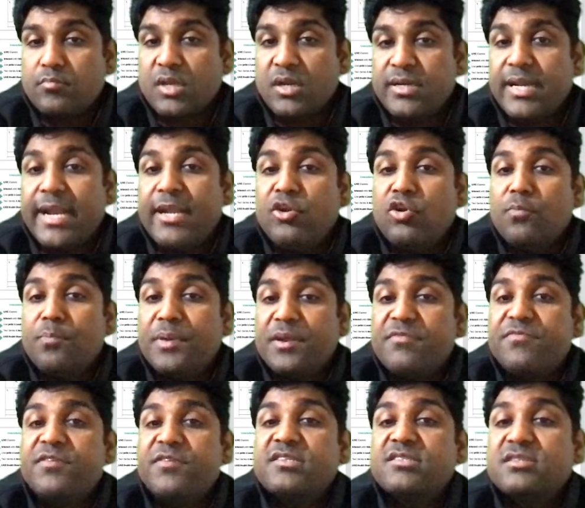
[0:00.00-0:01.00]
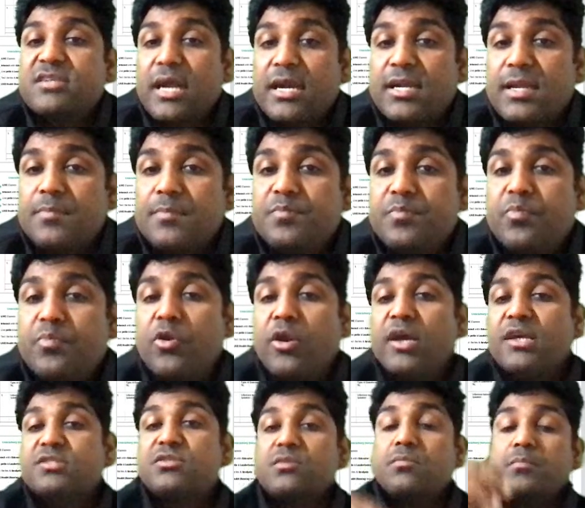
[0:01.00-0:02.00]
Tend to prefer startup
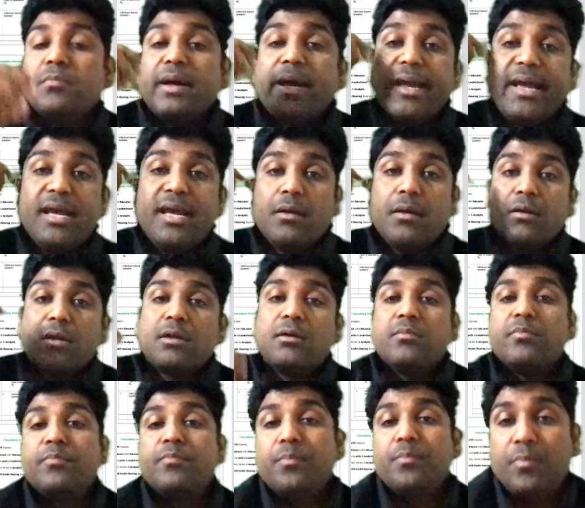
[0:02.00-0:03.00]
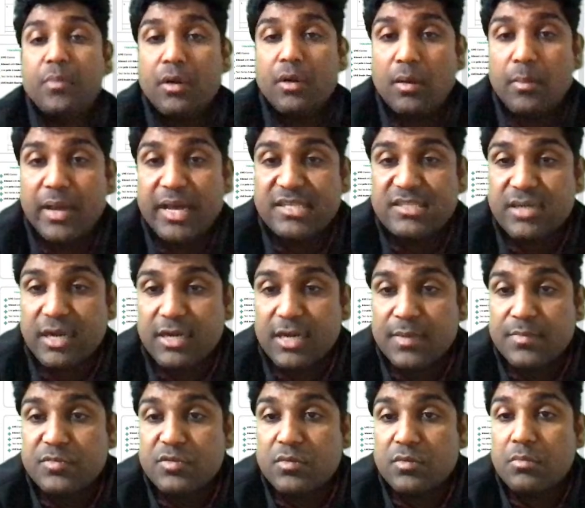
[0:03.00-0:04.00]
products by
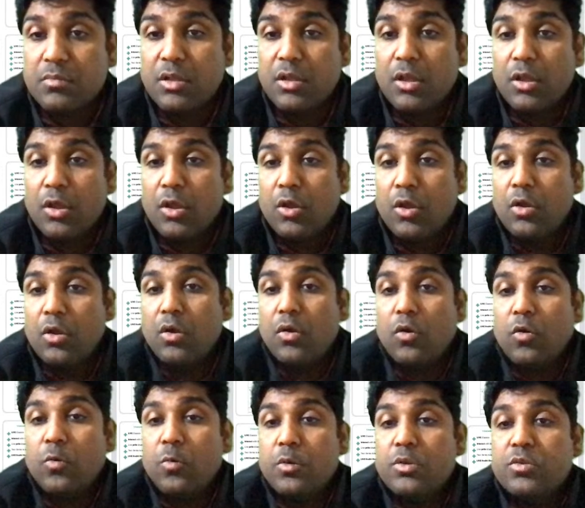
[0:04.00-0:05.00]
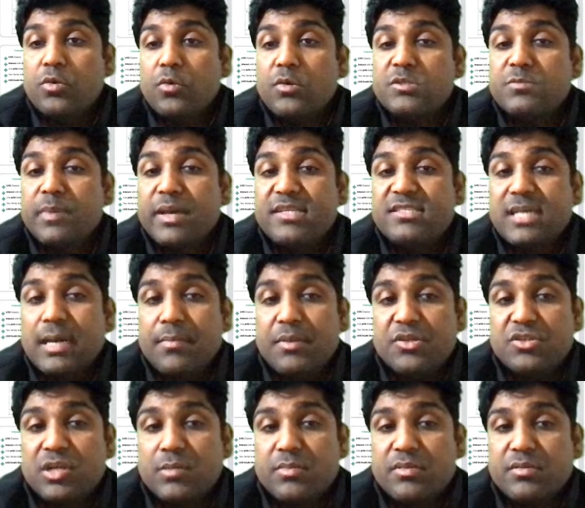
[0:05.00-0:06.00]
startups over those by
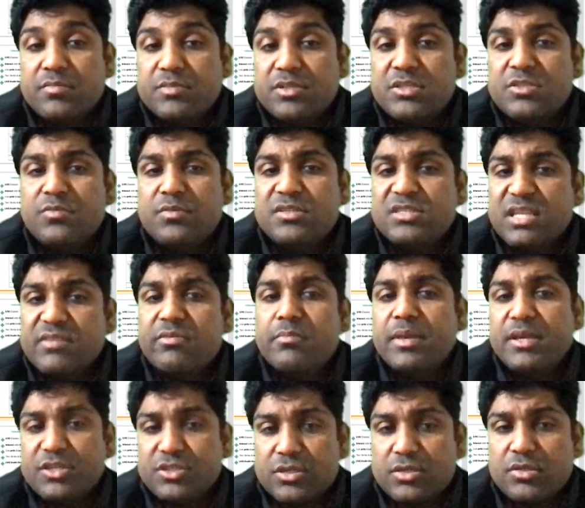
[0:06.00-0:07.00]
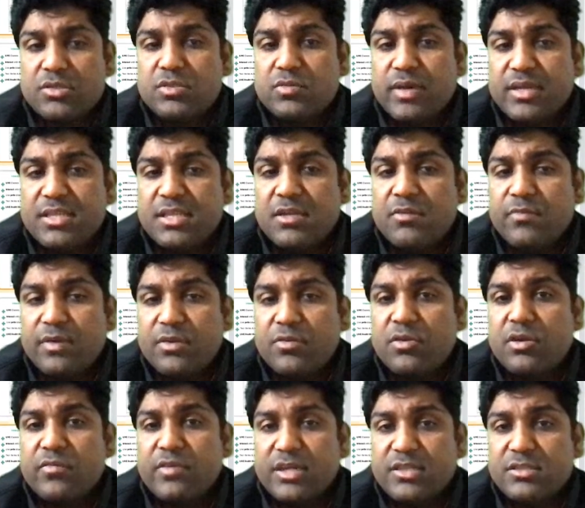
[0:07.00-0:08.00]
established companies. This was never mentioned. So I think one
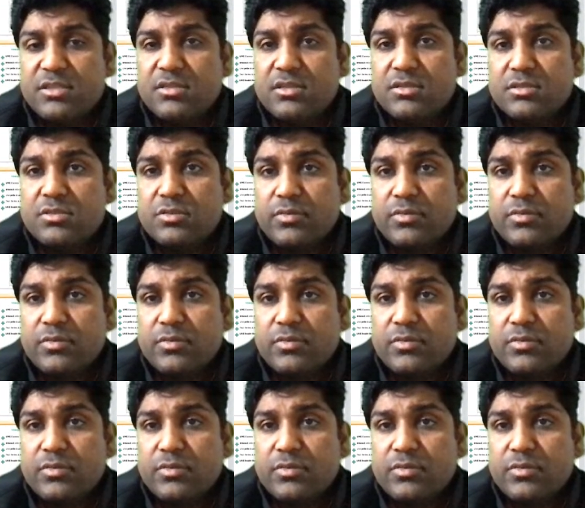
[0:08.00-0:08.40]
could have answered this